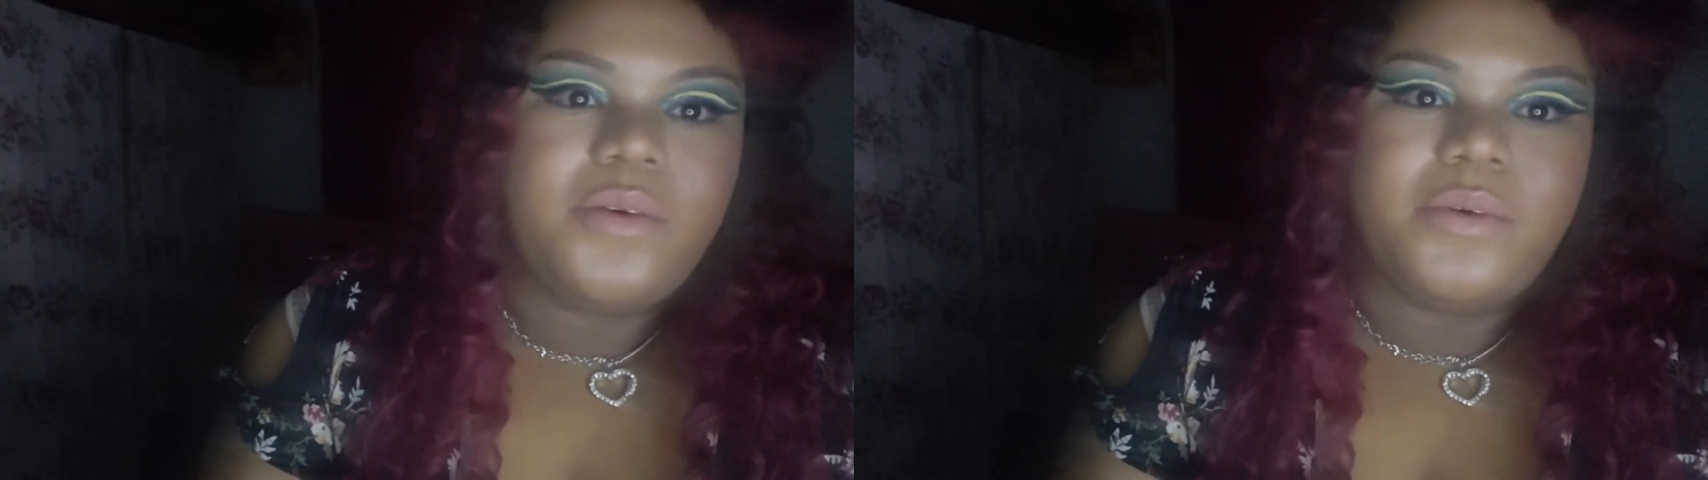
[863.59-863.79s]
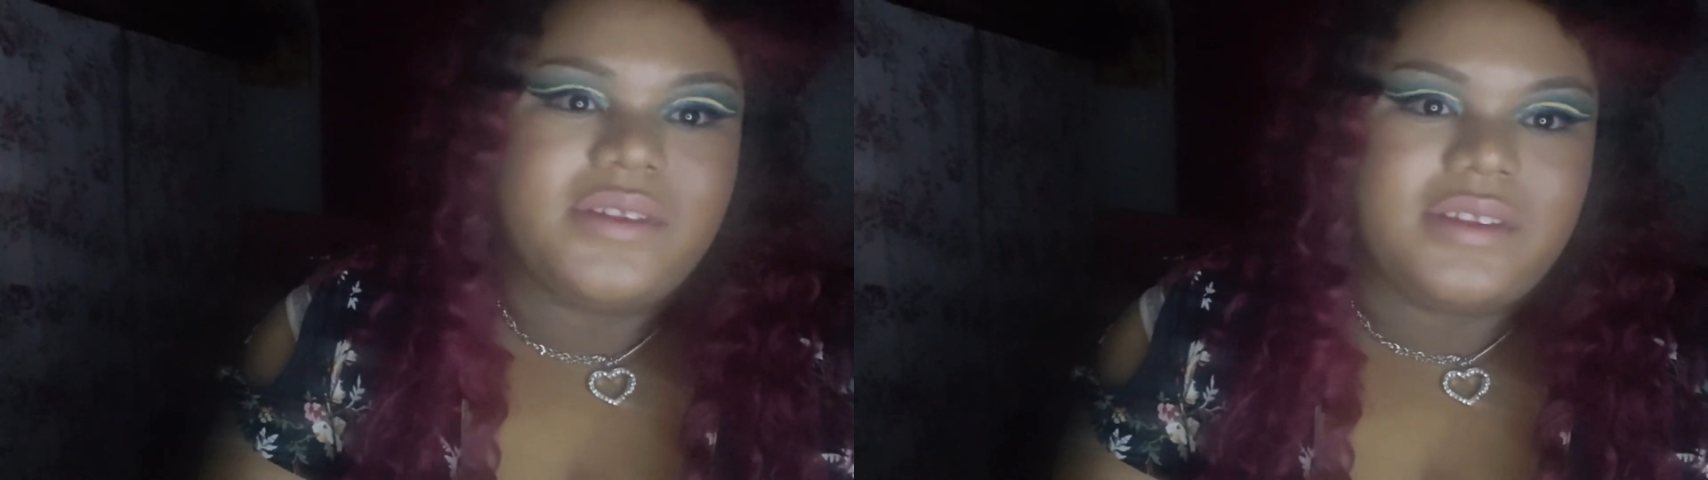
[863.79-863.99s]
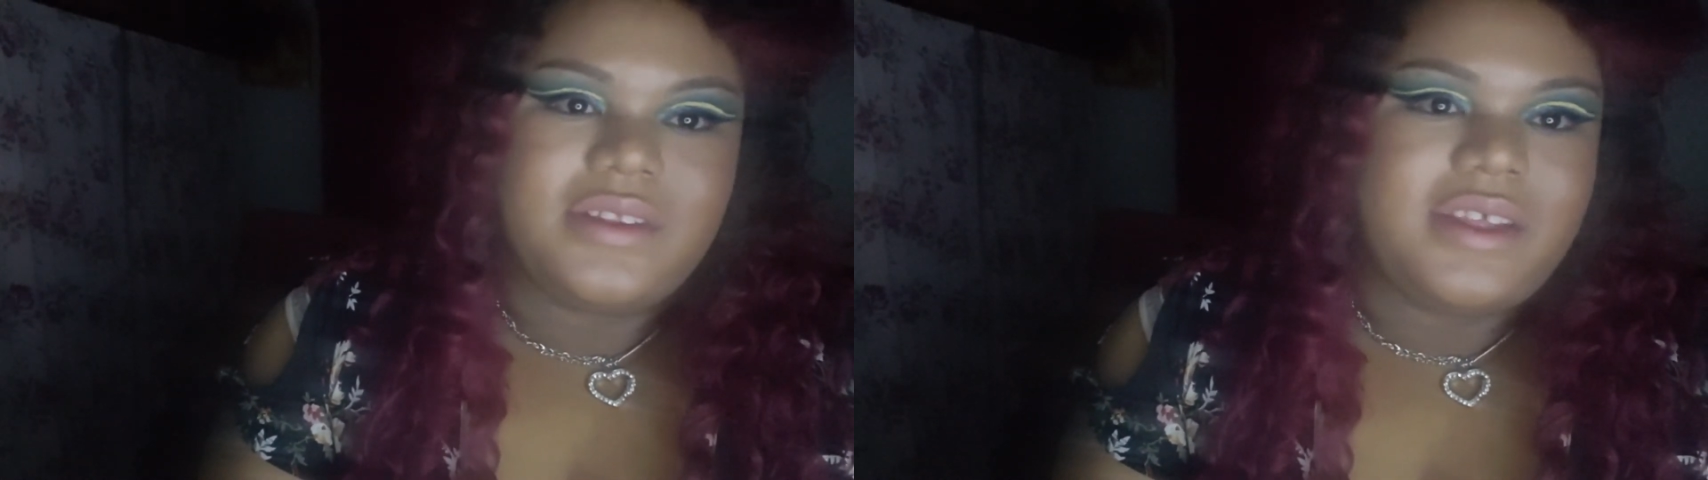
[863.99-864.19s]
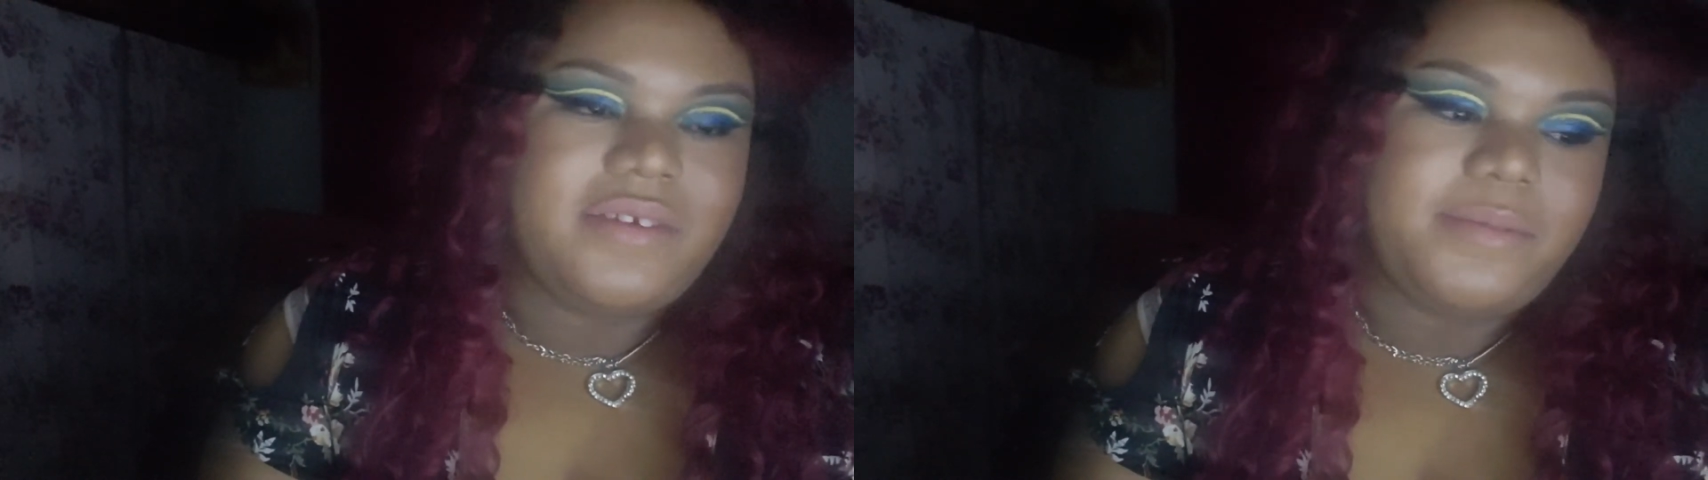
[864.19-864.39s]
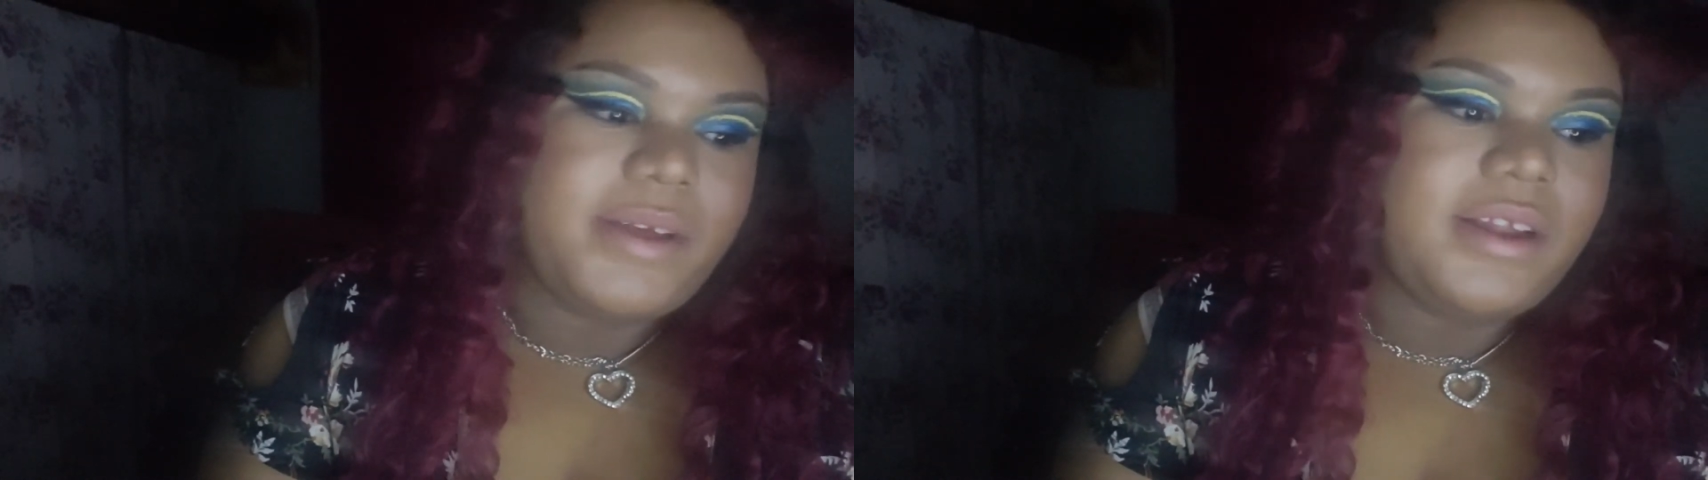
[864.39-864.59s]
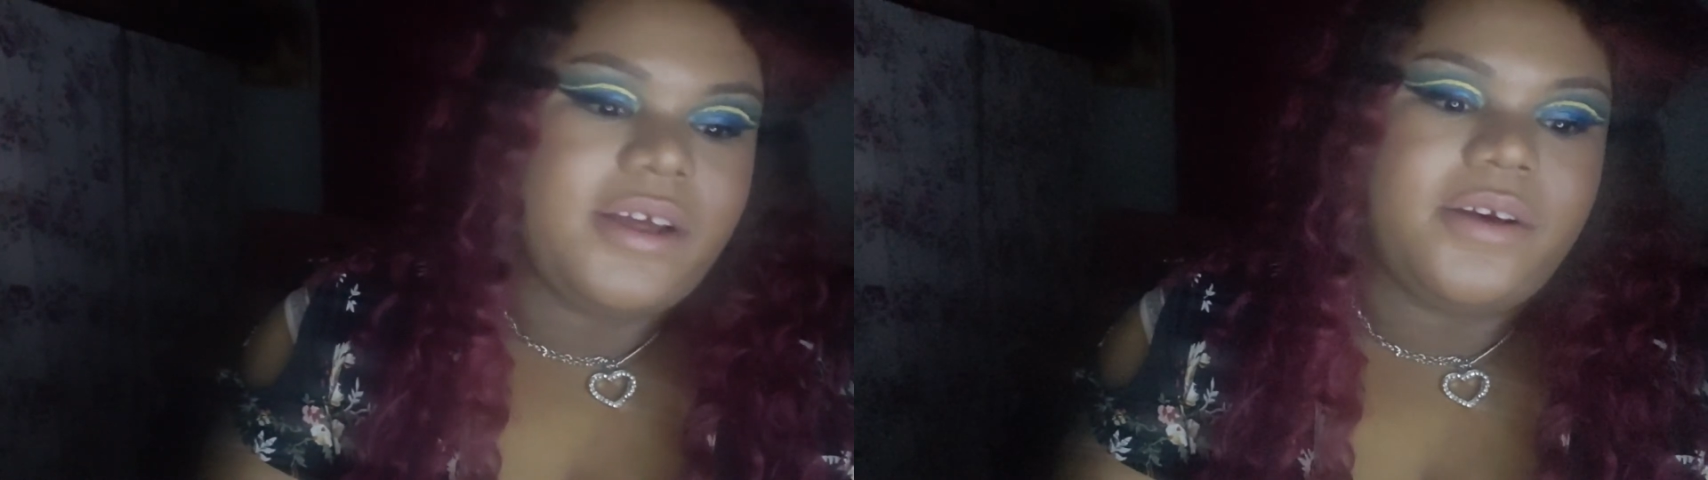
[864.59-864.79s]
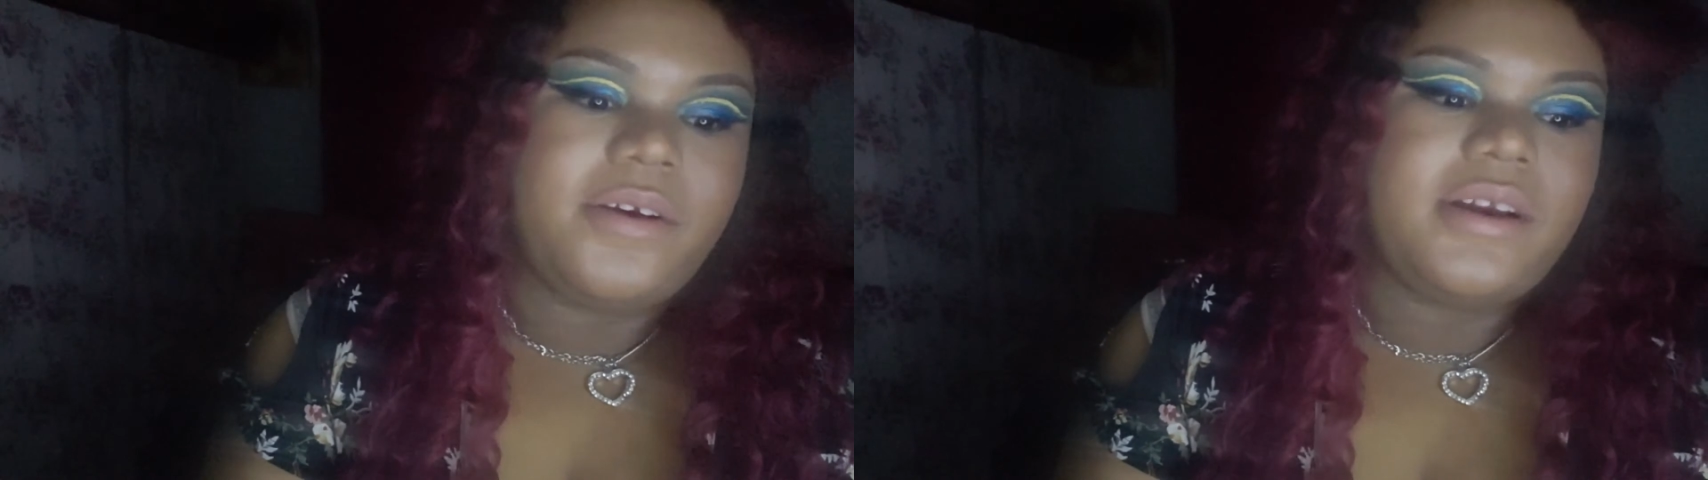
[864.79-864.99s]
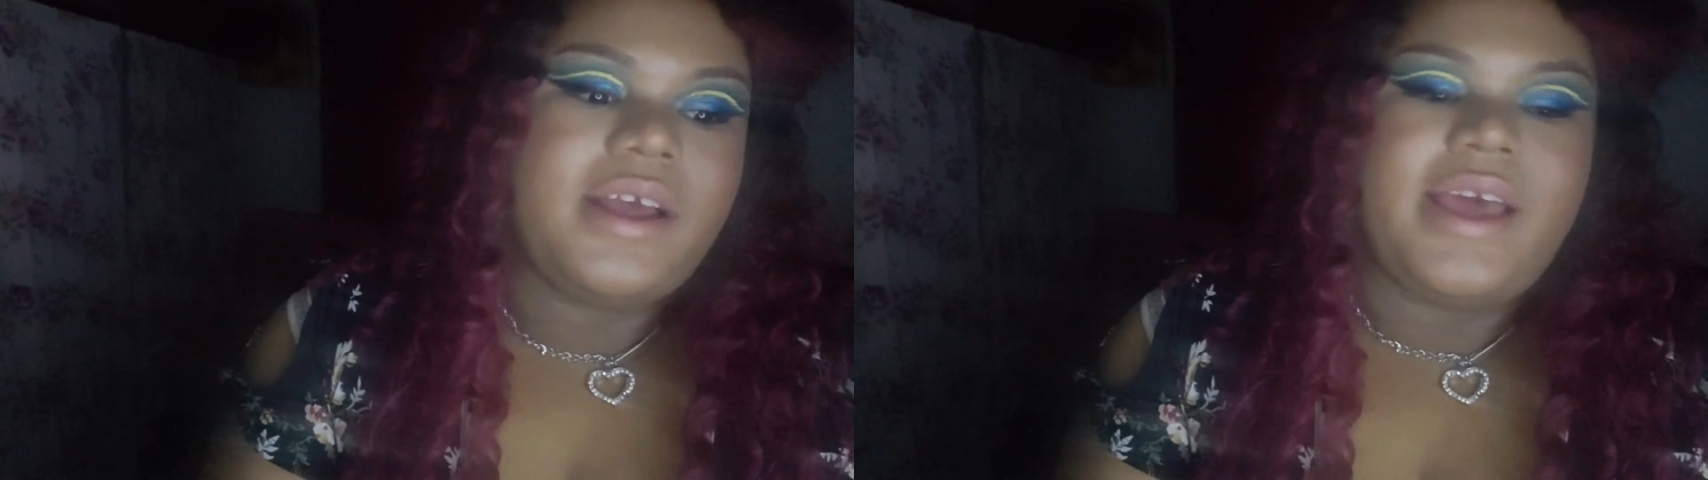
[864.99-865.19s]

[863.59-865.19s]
wouldn't leave me alone,